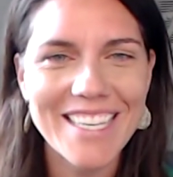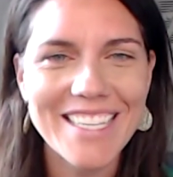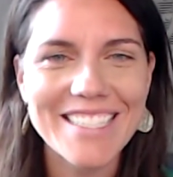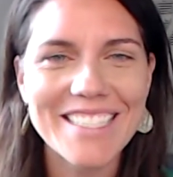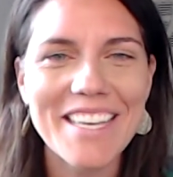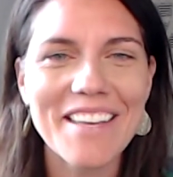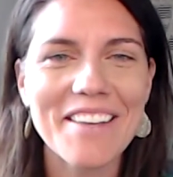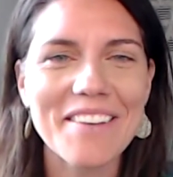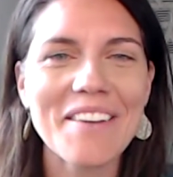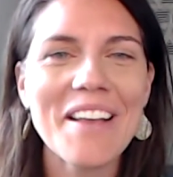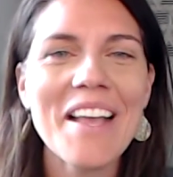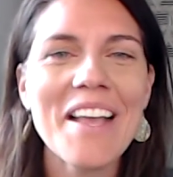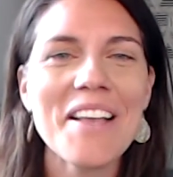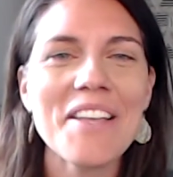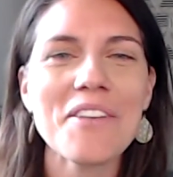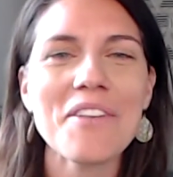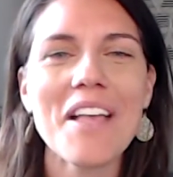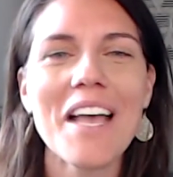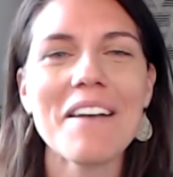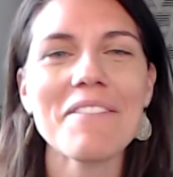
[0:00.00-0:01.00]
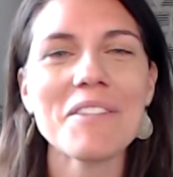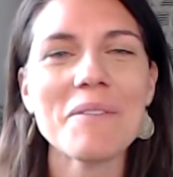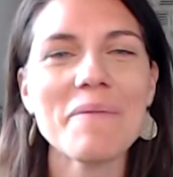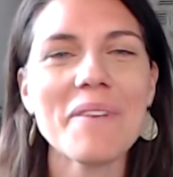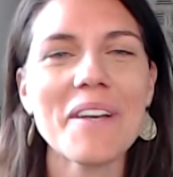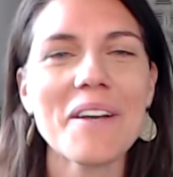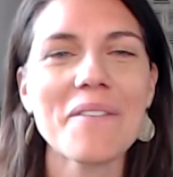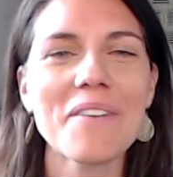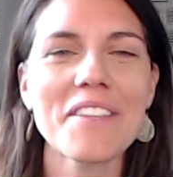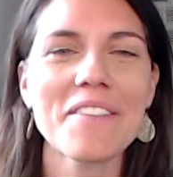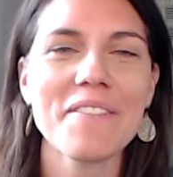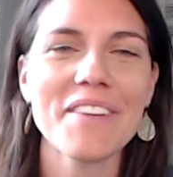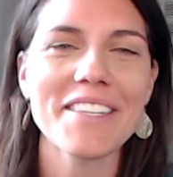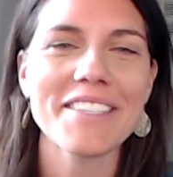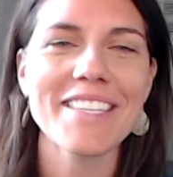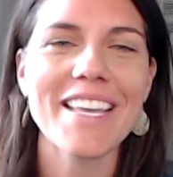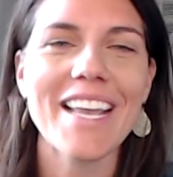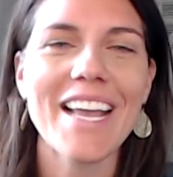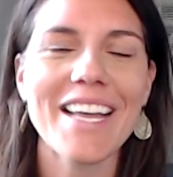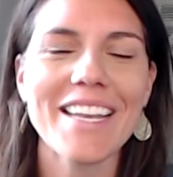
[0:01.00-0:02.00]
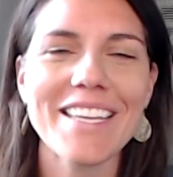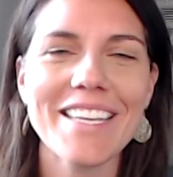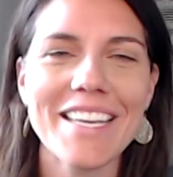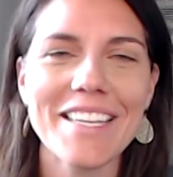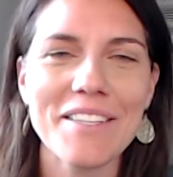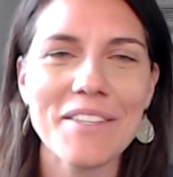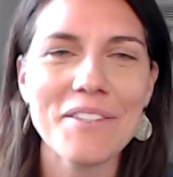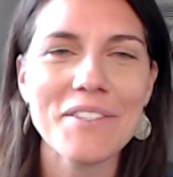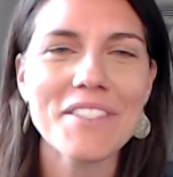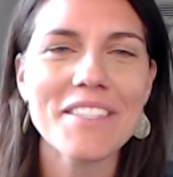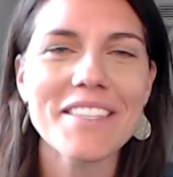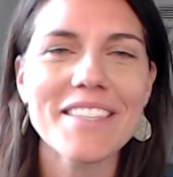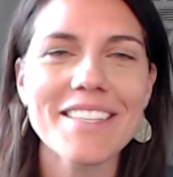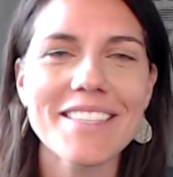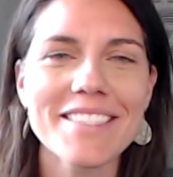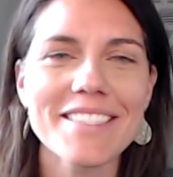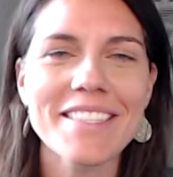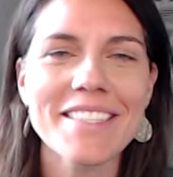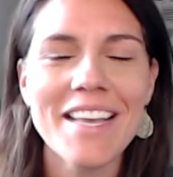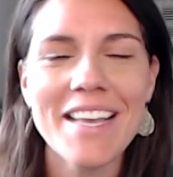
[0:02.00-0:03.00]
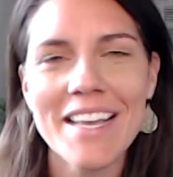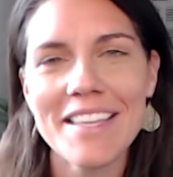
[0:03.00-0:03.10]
So you'll have to bear with me as I kind of get used to this